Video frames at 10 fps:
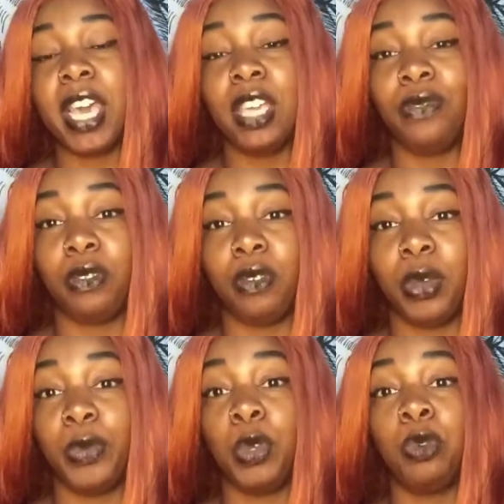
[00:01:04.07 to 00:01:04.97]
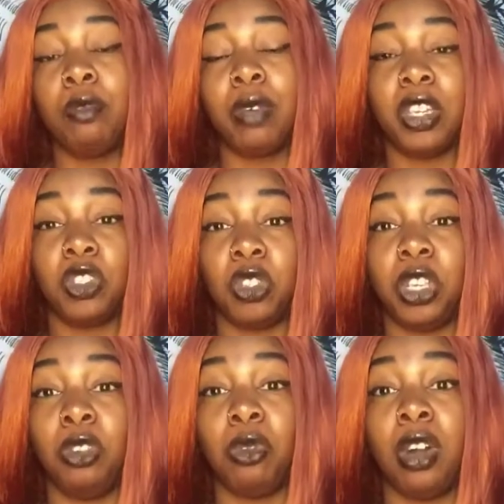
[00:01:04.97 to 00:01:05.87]
paid for it. You want to make sure
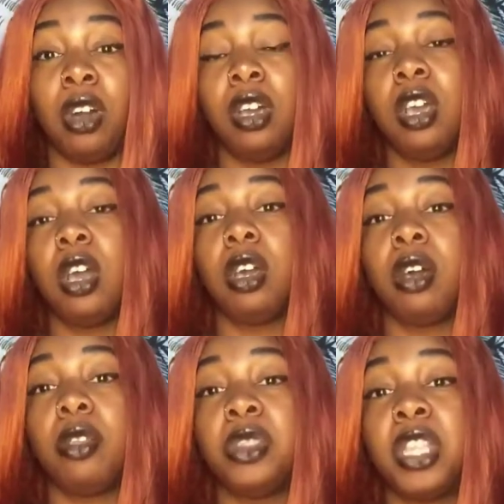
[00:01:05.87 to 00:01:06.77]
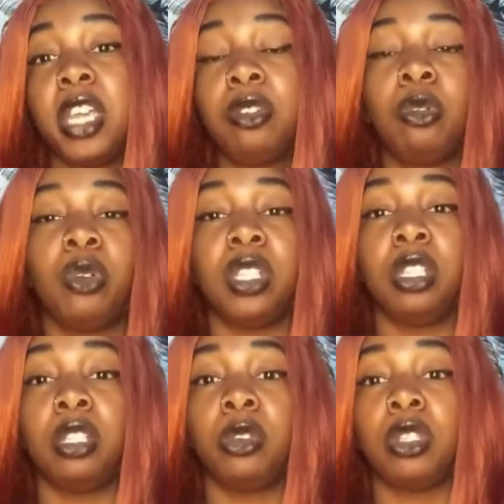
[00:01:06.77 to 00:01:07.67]
that you are then calling
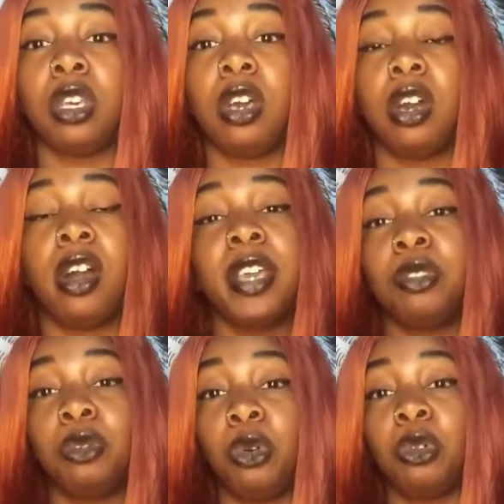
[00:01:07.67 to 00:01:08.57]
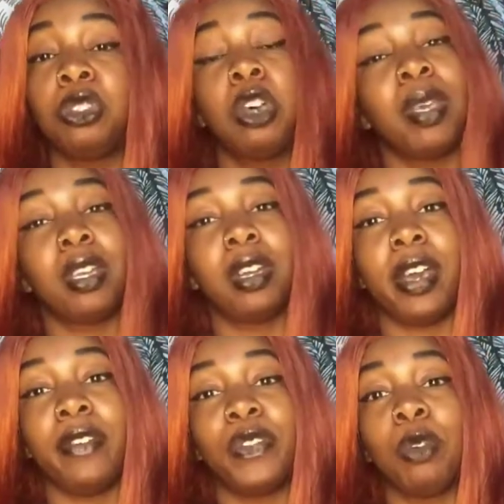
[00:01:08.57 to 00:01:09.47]
in those ideal soulmate
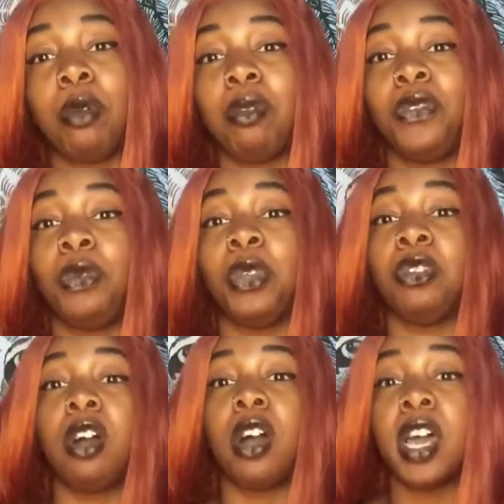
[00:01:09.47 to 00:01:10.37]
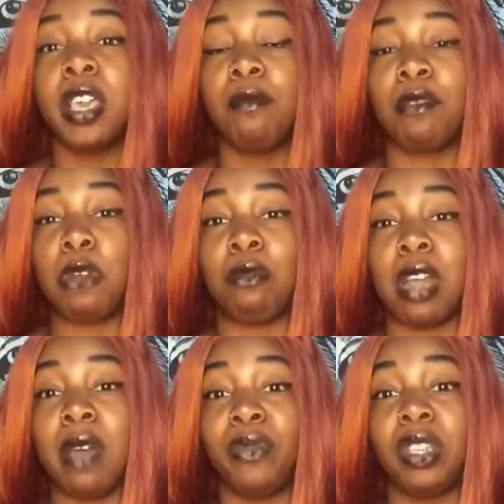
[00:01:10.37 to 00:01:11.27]
clients to work with you in your high-end
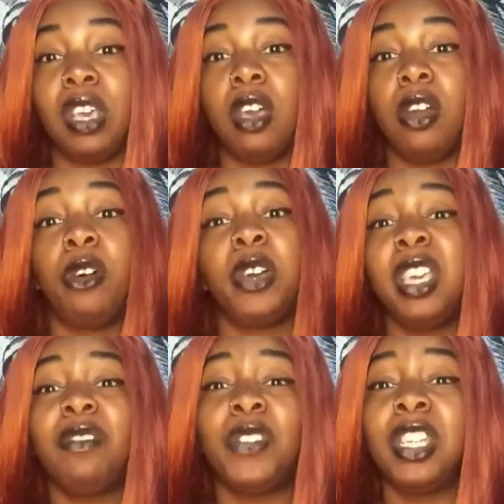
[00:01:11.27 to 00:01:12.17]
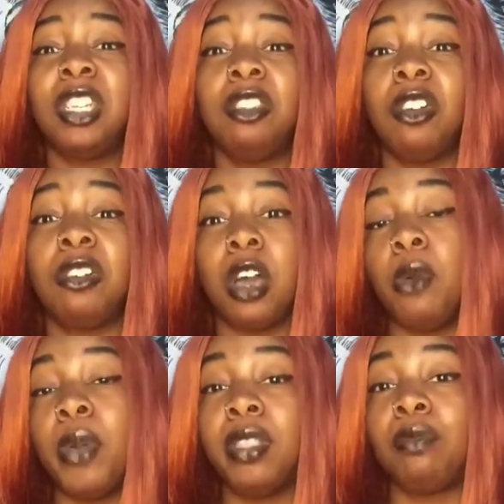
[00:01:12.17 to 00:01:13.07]
programs, or even in your
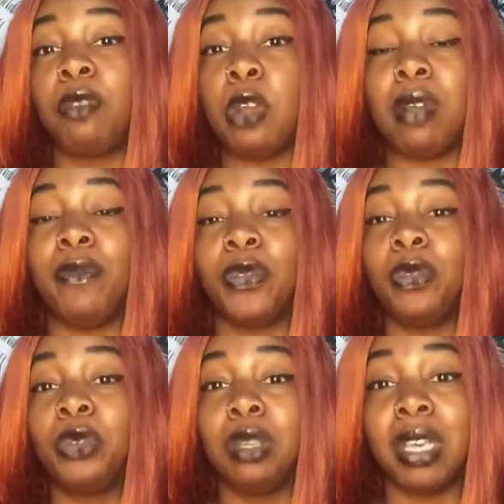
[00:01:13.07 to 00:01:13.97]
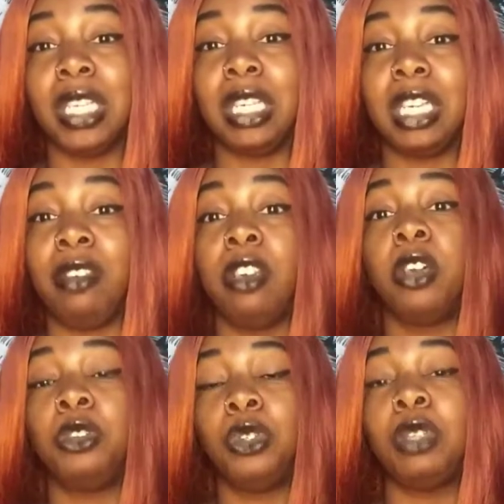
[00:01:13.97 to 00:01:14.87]
low-end programs, automatically
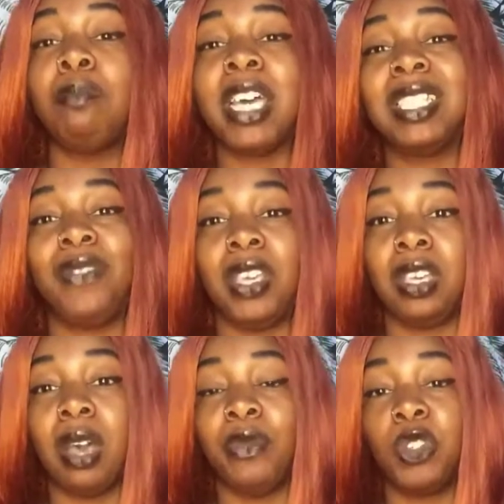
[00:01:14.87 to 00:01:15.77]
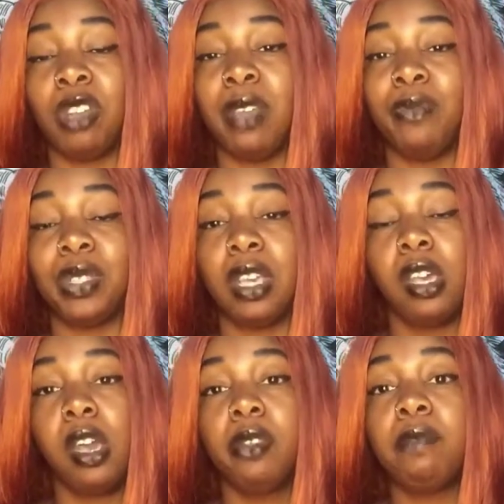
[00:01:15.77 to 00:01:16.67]
using passive income streams.
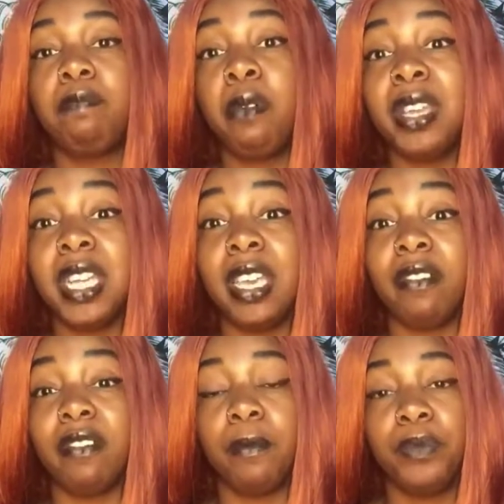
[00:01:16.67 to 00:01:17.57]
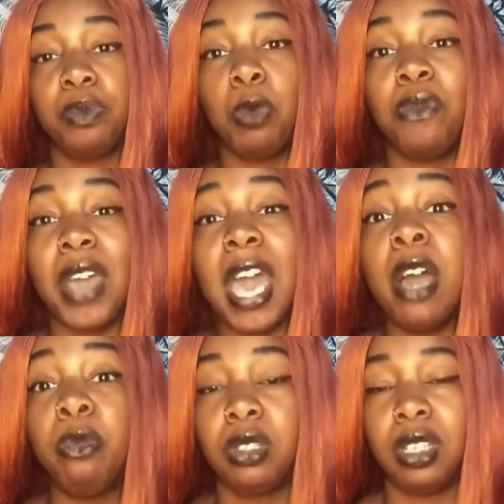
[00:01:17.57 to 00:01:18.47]
The point is,
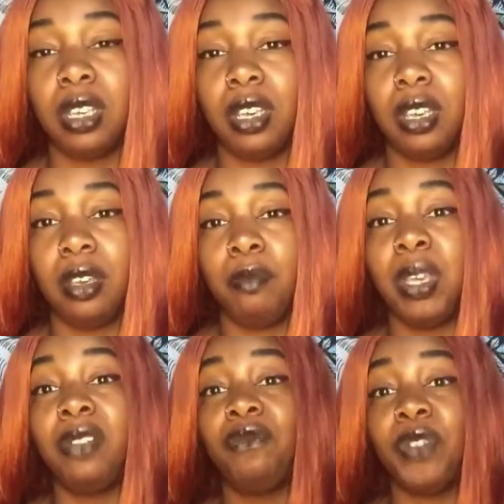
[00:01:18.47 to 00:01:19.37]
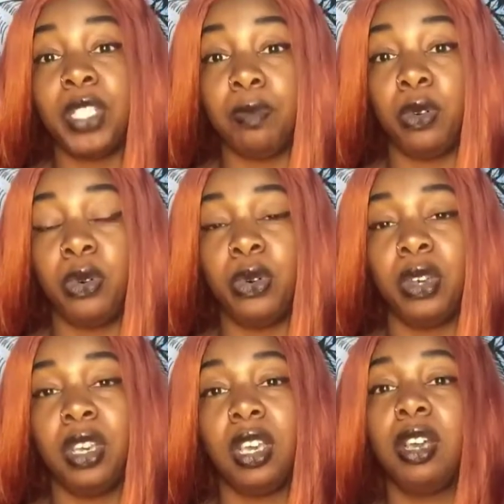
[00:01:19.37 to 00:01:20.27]
without being visible,
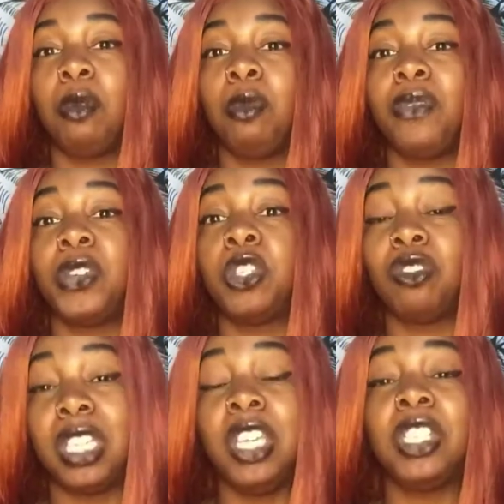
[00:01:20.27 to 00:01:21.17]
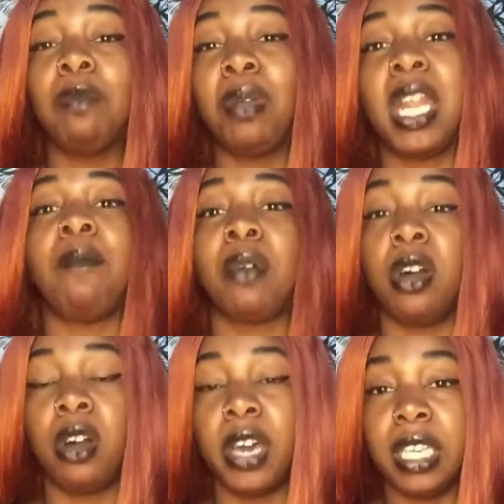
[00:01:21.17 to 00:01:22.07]
with a strategic plan
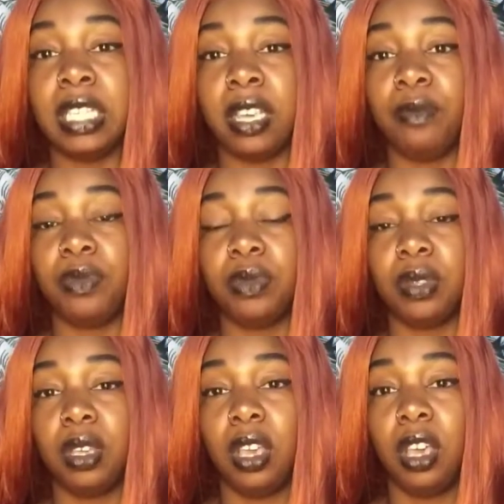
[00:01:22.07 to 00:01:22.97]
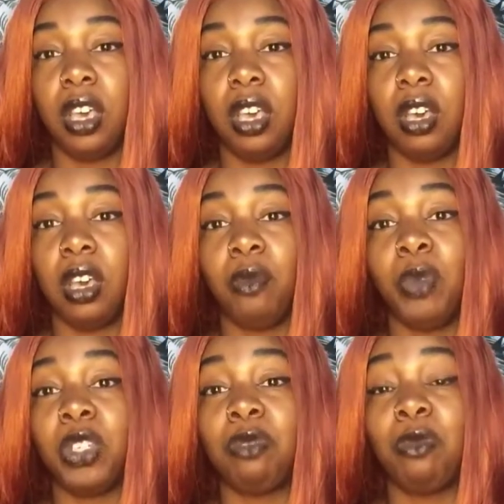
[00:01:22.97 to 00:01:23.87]
behind it,
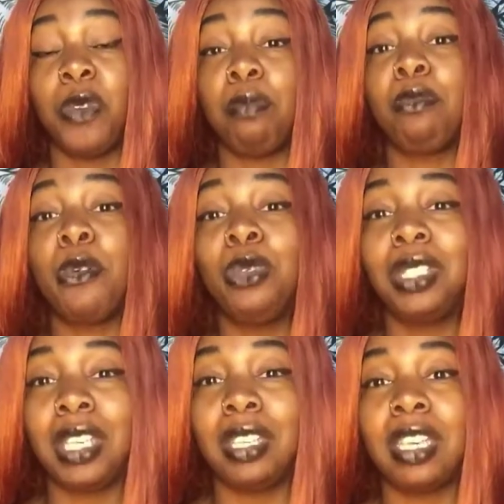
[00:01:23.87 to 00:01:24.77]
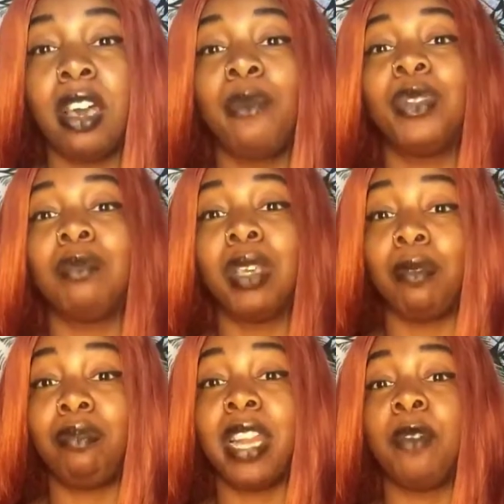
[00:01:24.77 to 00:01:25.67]
with a process that helps to make
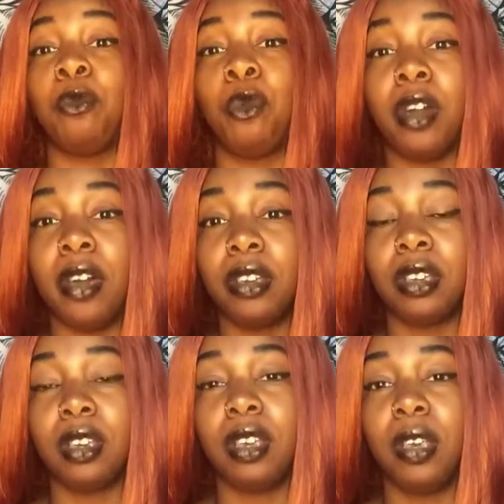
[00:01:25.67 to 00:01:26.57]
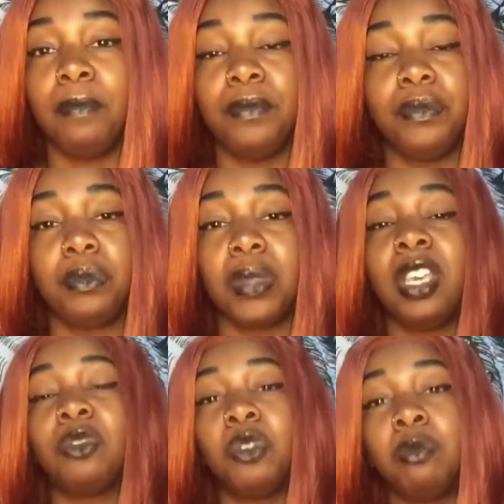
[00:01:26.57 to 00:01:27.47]
the plan work,
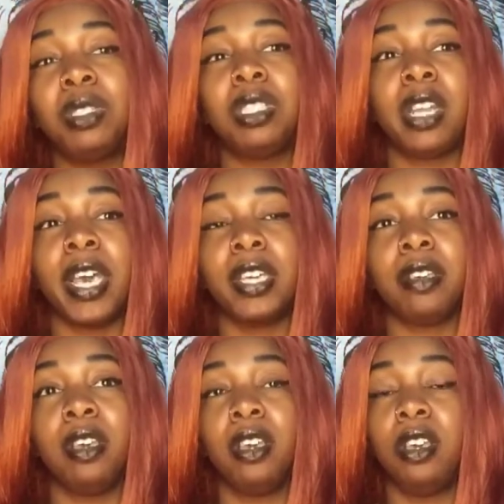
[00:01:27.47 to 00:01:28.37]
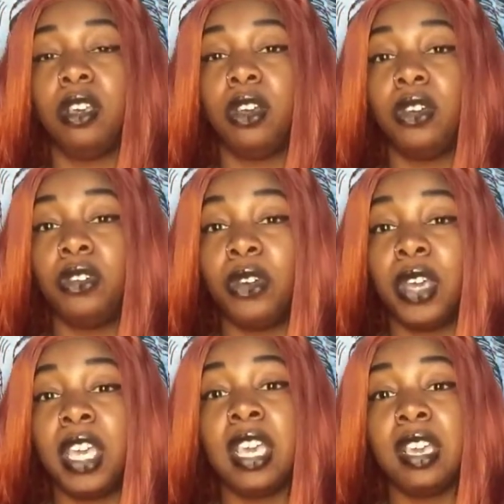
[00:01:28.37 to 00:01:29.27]
it's almost like you're
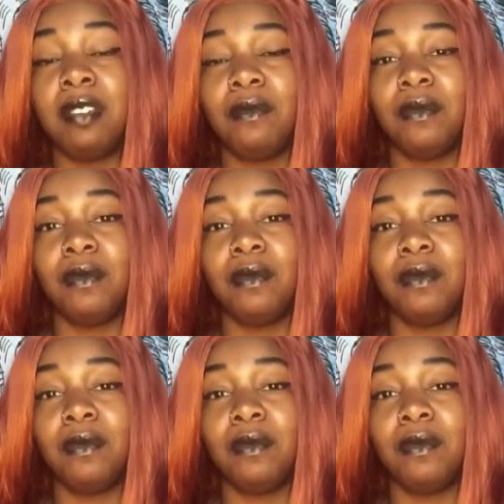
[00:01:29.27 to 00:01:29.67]
here,